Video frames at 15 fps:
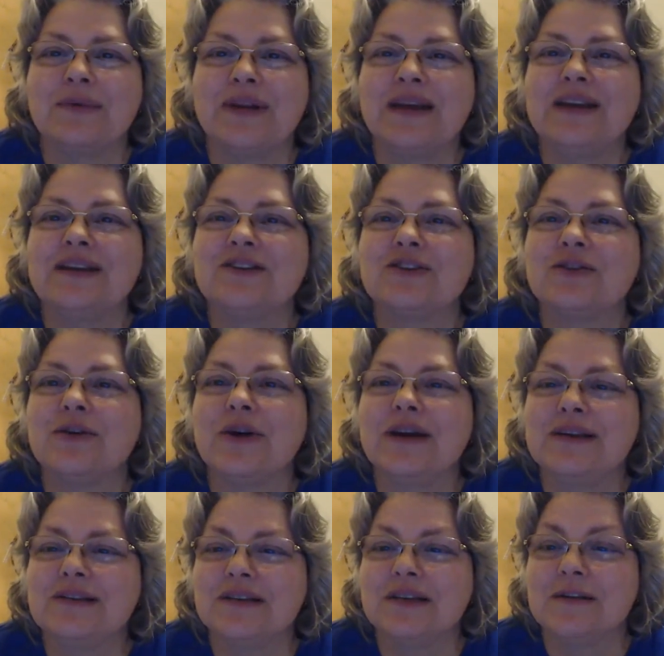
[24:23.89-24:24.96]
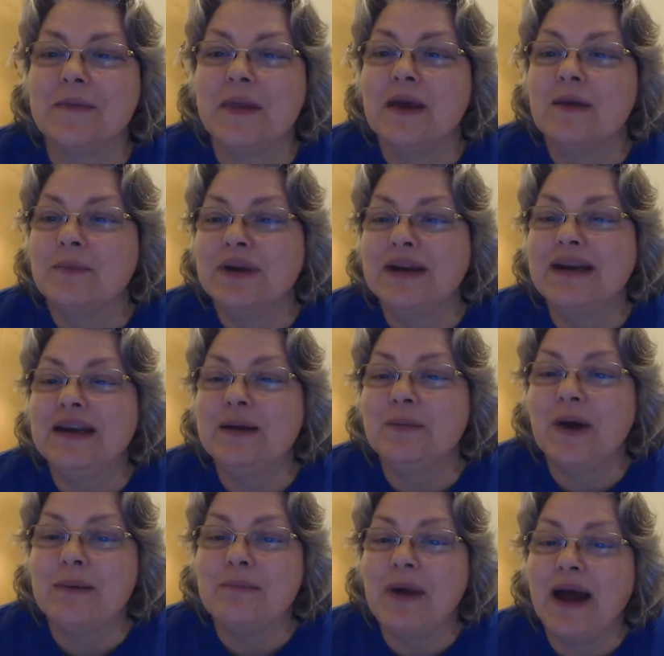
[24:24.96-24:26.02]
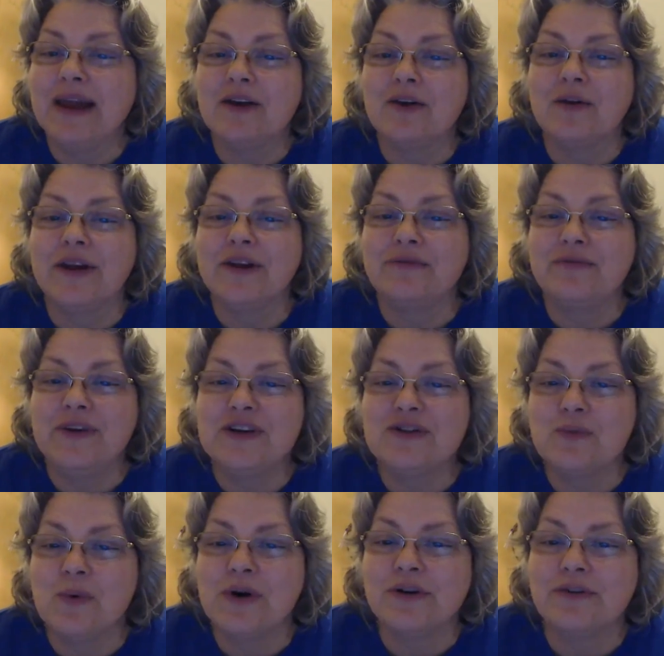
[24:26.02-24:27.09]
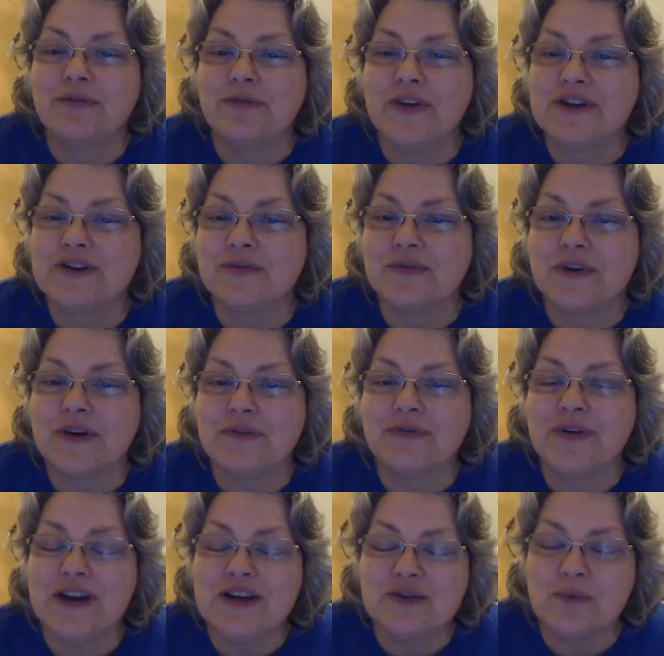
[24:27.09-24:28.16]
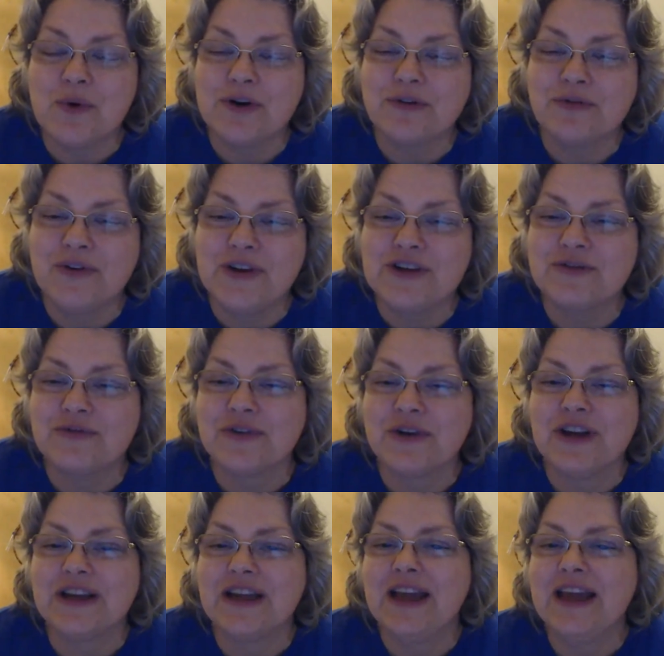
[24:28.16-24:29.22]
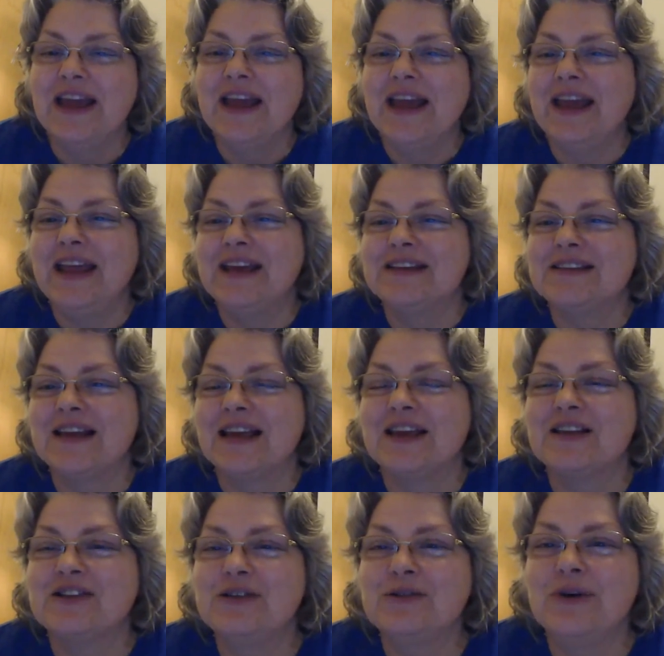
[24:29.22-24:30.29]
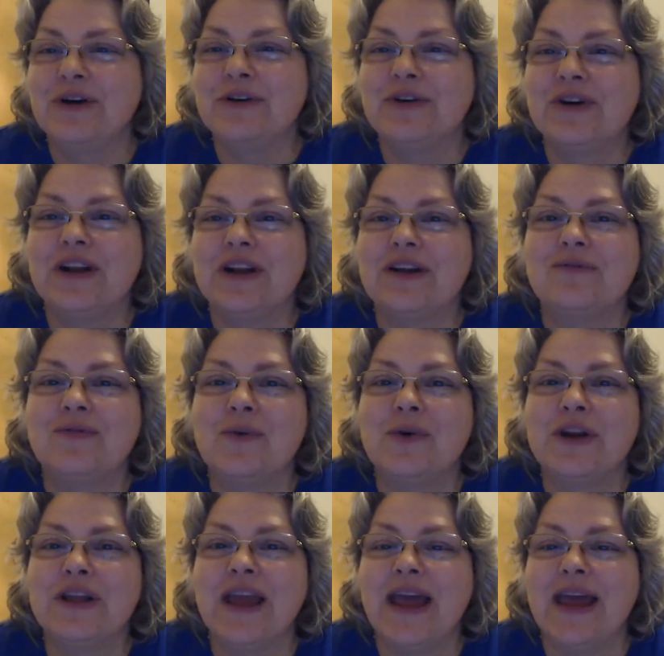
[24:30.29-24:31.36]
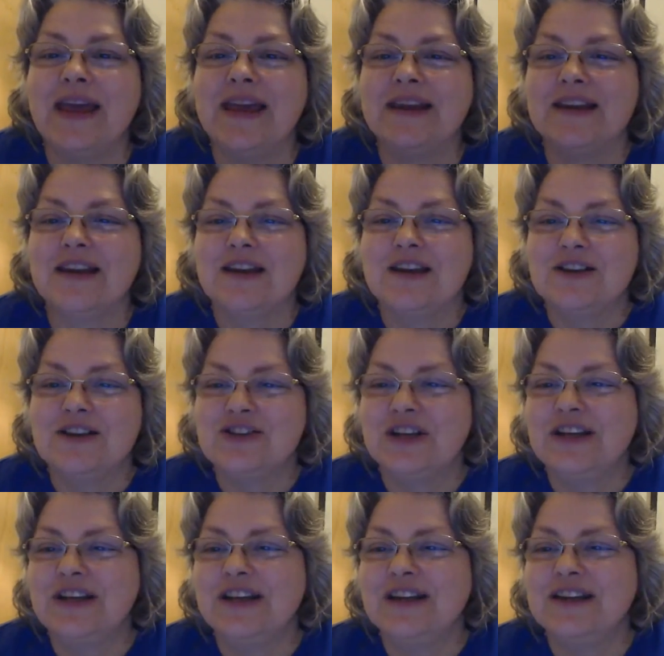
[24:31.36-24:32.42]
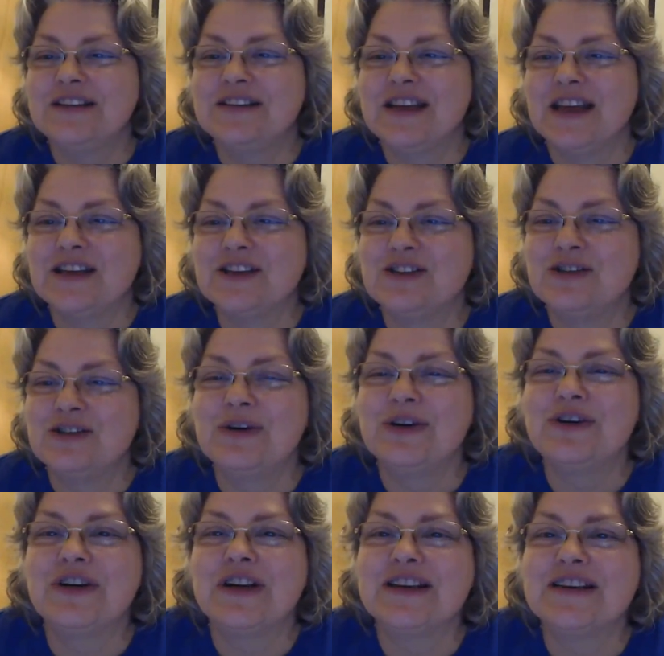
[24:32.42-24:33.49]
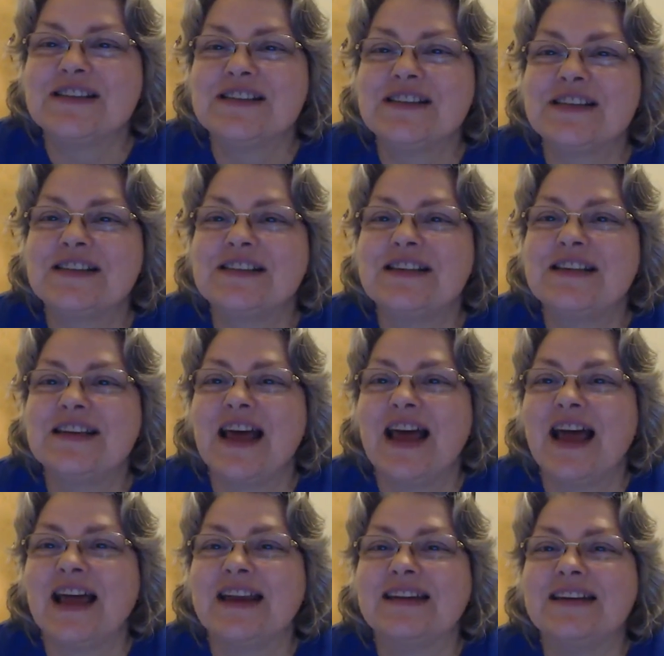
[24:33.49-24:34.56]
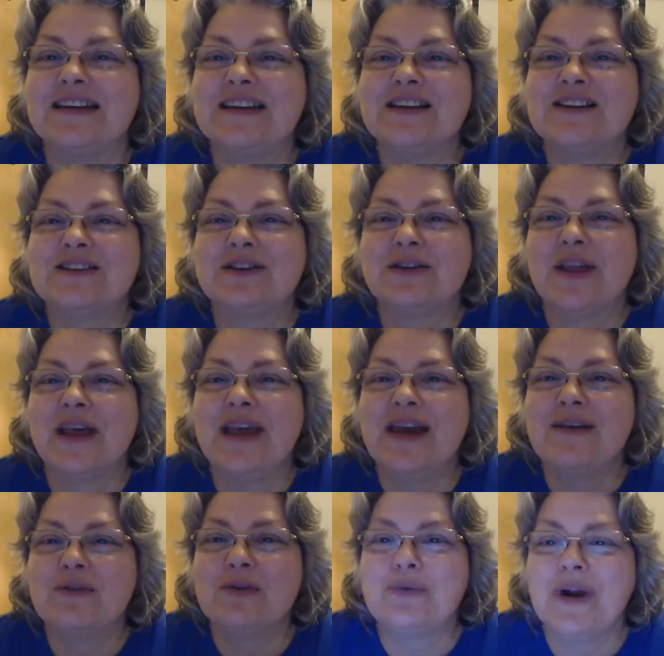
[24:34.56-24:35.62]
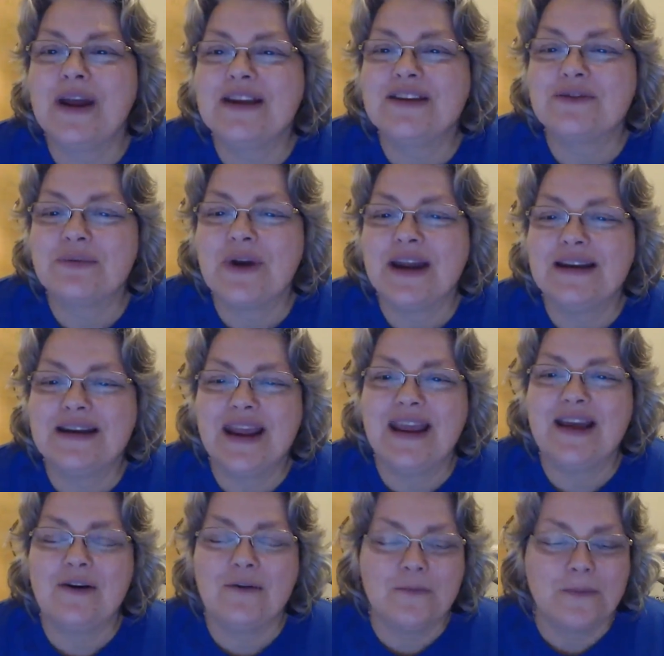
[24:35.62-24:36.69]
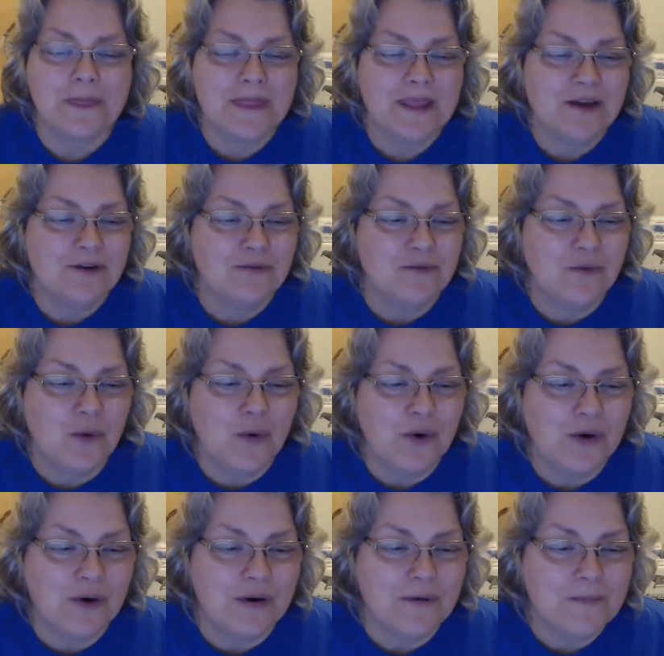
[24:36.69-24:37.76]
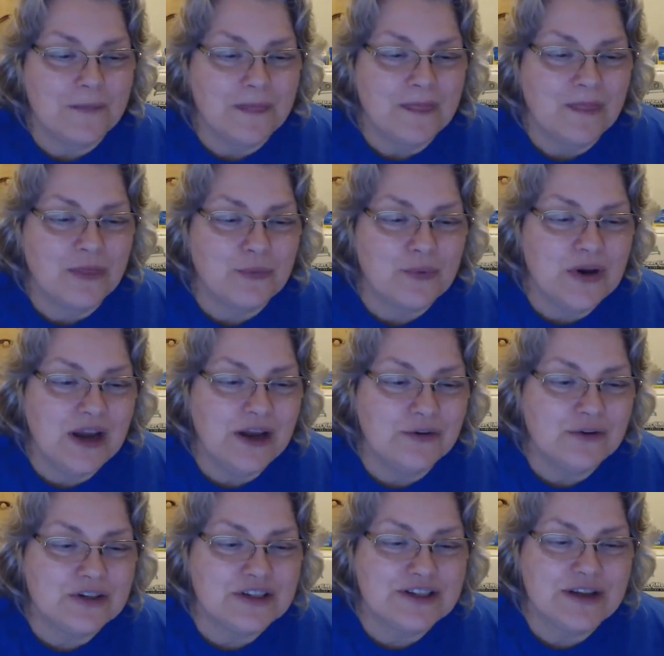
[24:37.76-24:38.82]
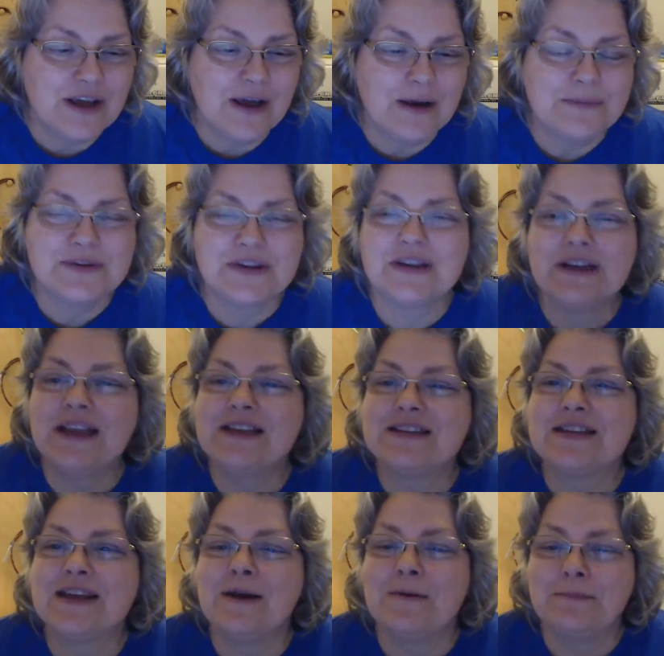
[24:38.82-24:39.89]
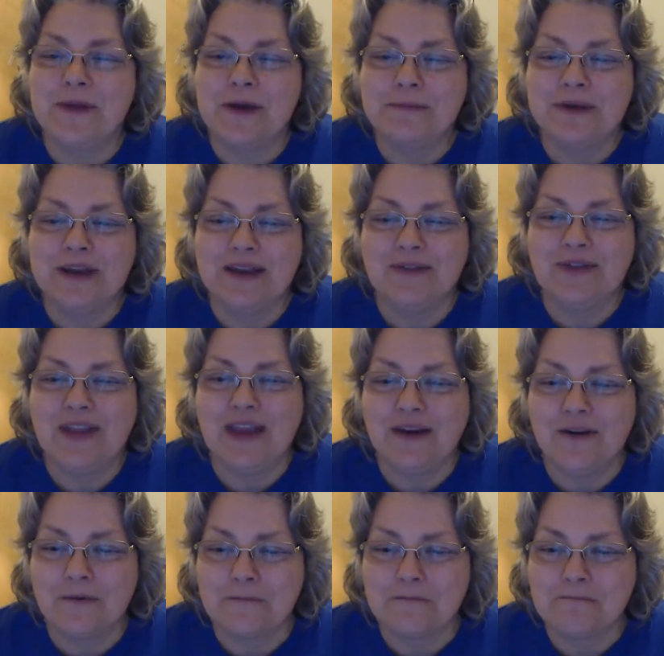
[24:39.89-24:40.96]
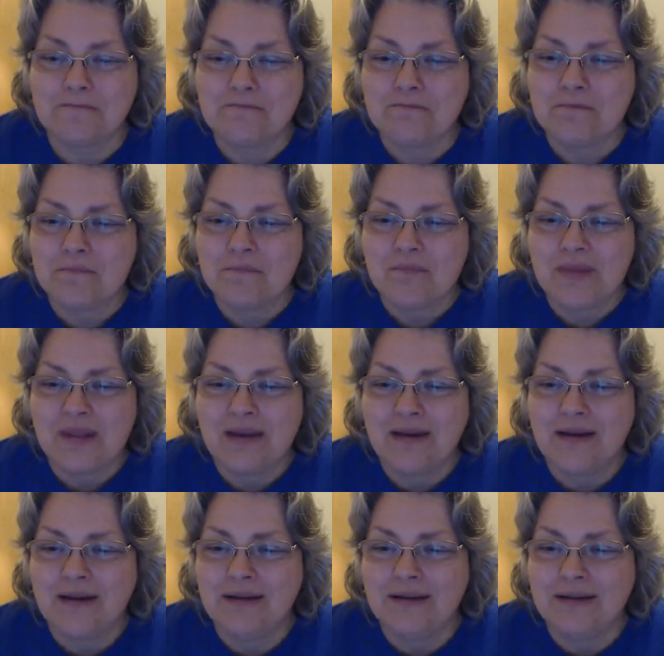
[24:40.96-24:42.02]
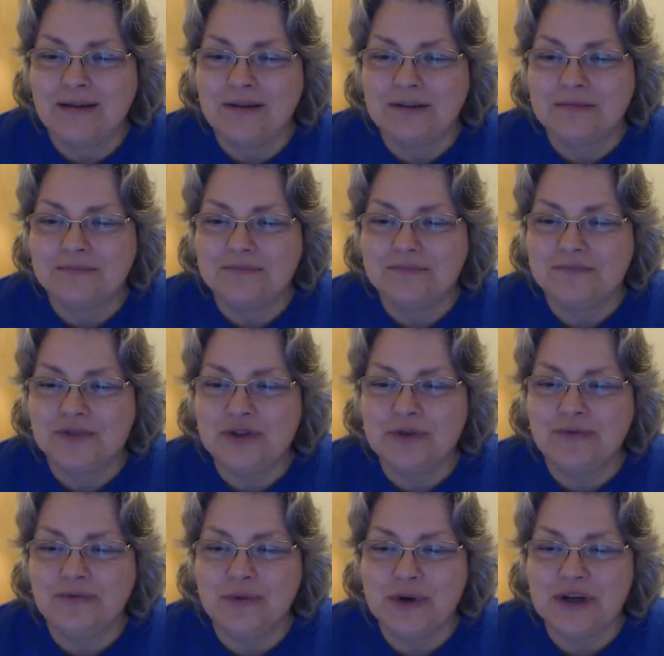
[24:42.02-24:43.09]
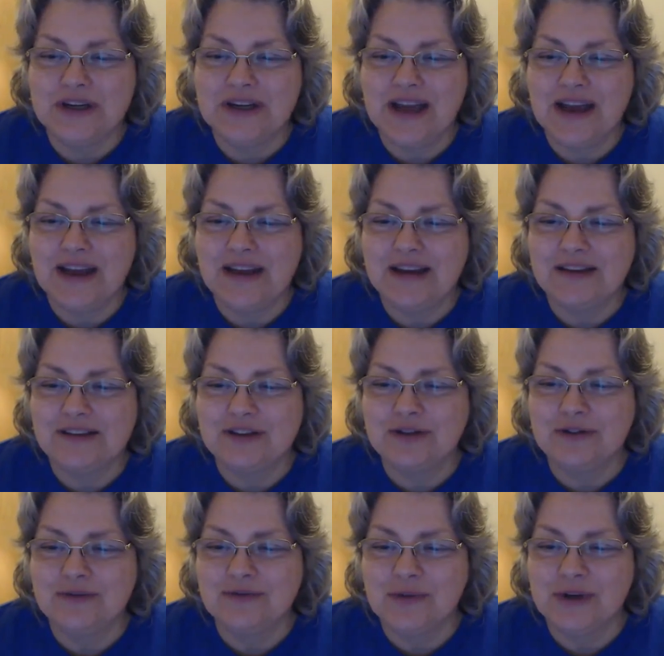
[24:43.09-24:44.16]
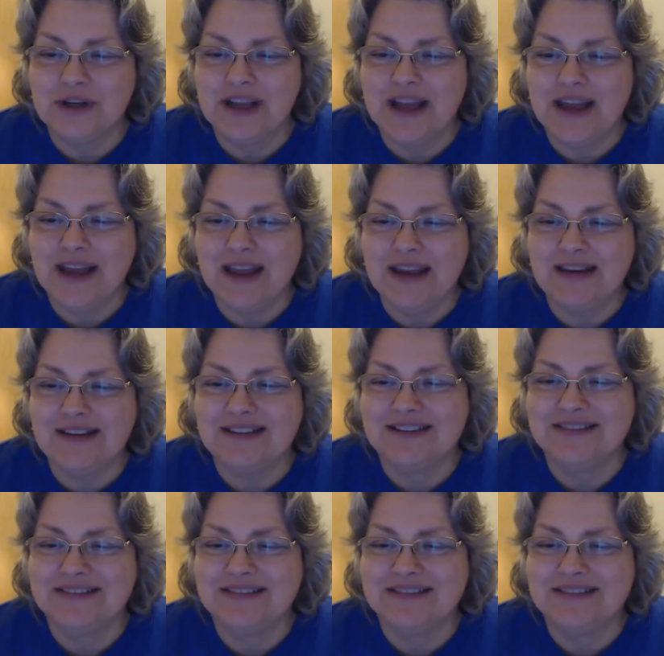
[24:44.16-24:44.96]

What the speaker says: That is crazy. But anyway, Michael at Freshwater Fish Freak is at 248. Gina is at 269. So they have a race right now for 300 subs, and let's help them get there. 249, 248.